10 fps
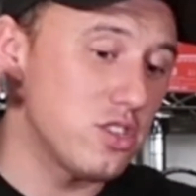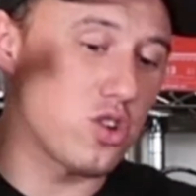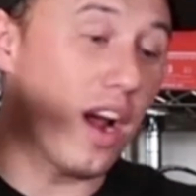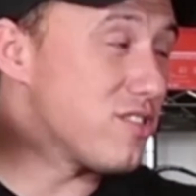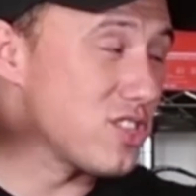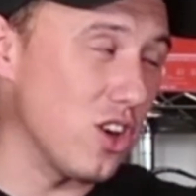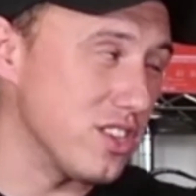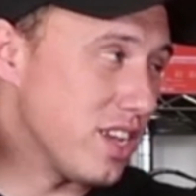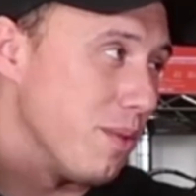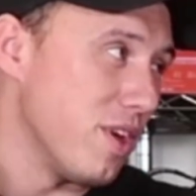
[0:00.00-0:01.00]
Travis
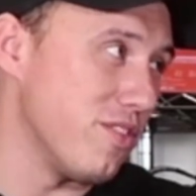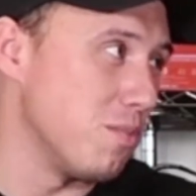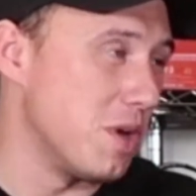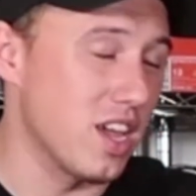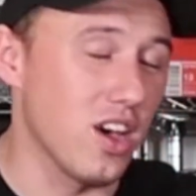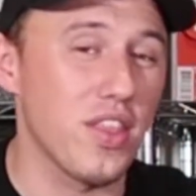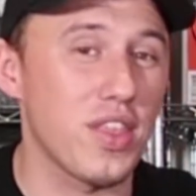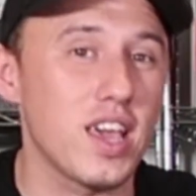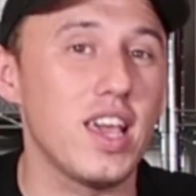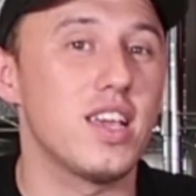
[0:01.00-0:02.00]
Scott's up there for me. I
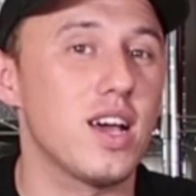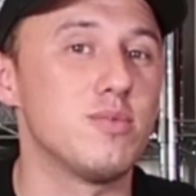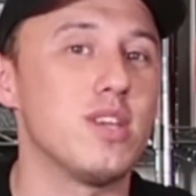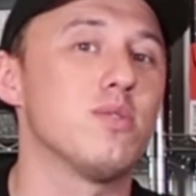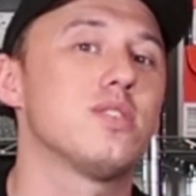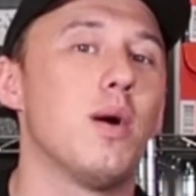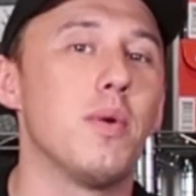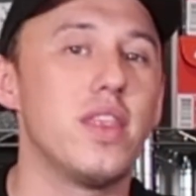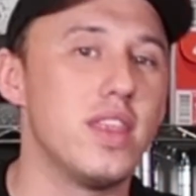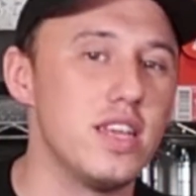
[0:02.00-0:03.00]
think he comes out with some
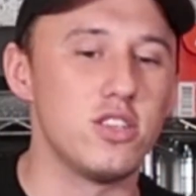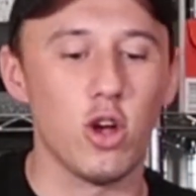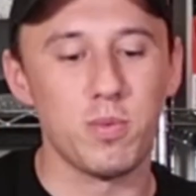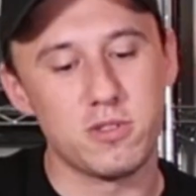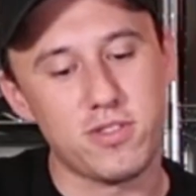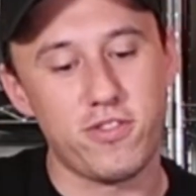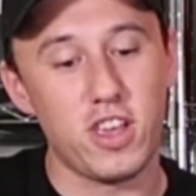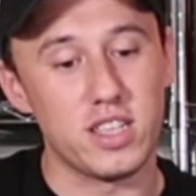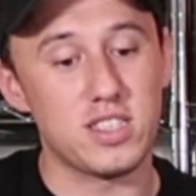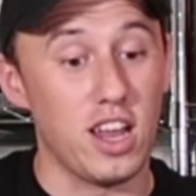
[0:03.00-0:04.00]
of the dopest
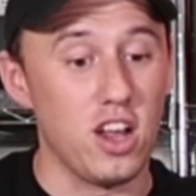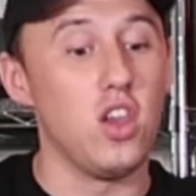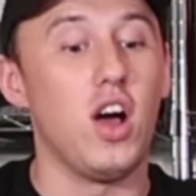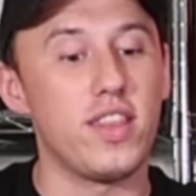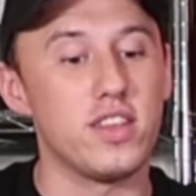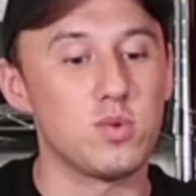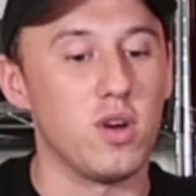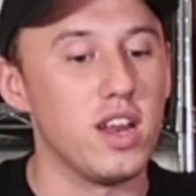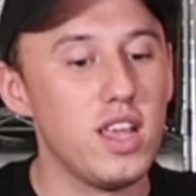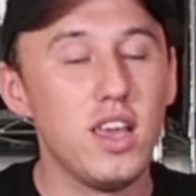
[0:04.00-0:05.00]
fits, and I like this
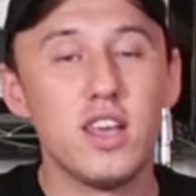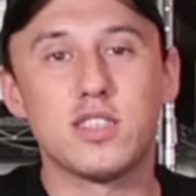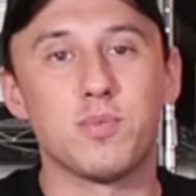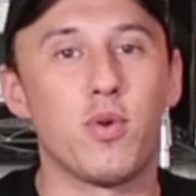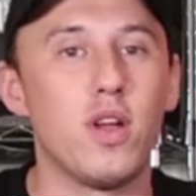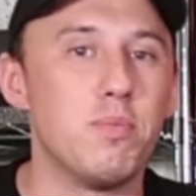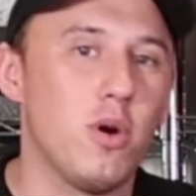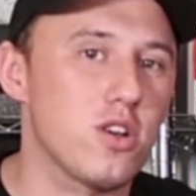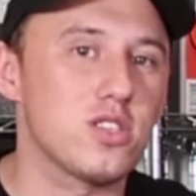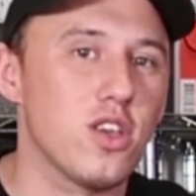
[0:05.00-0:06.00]
one. Supreme
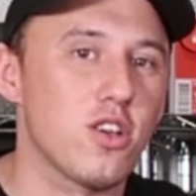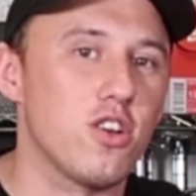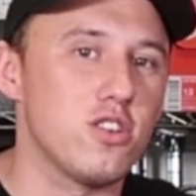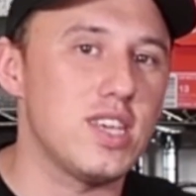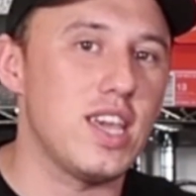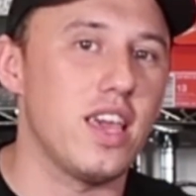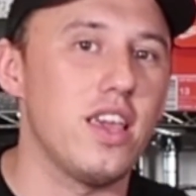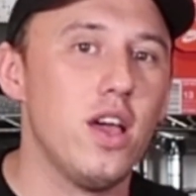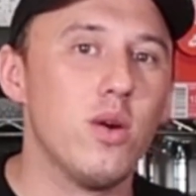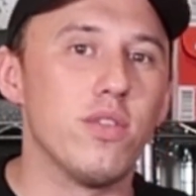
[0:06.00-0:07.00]
box logo
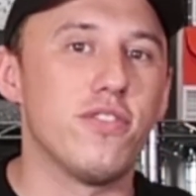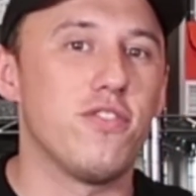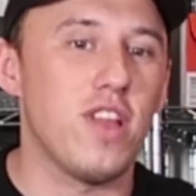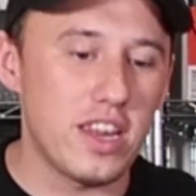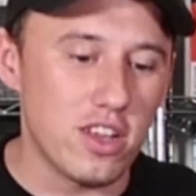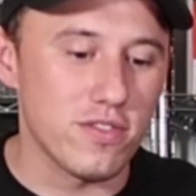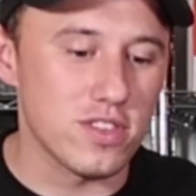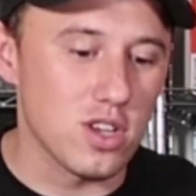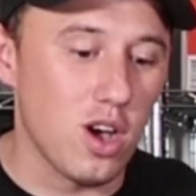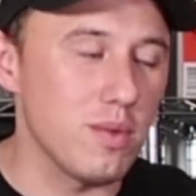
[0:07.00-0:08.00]
tee with a flanny
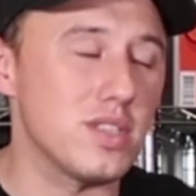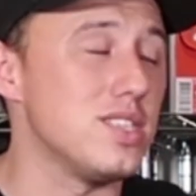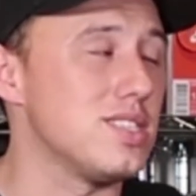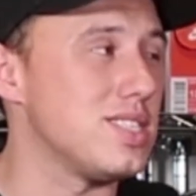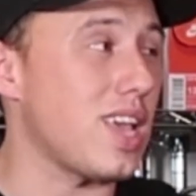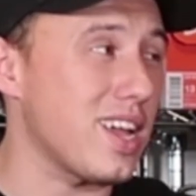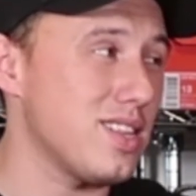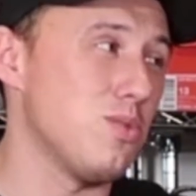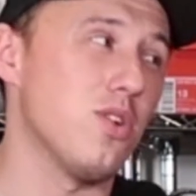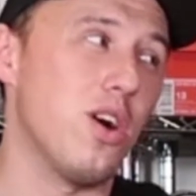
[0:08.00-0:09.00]
over top. That's
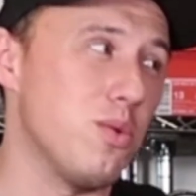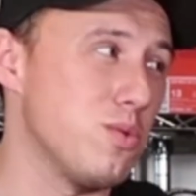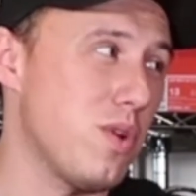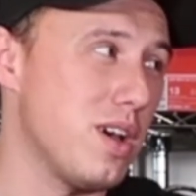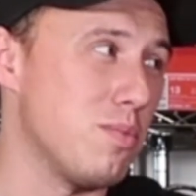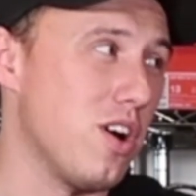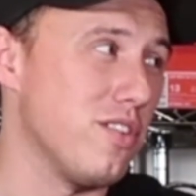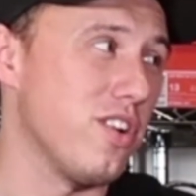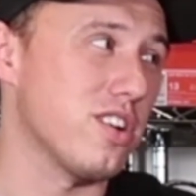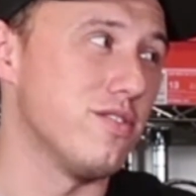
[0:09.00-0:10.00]
exactly what I would wear, bro, if I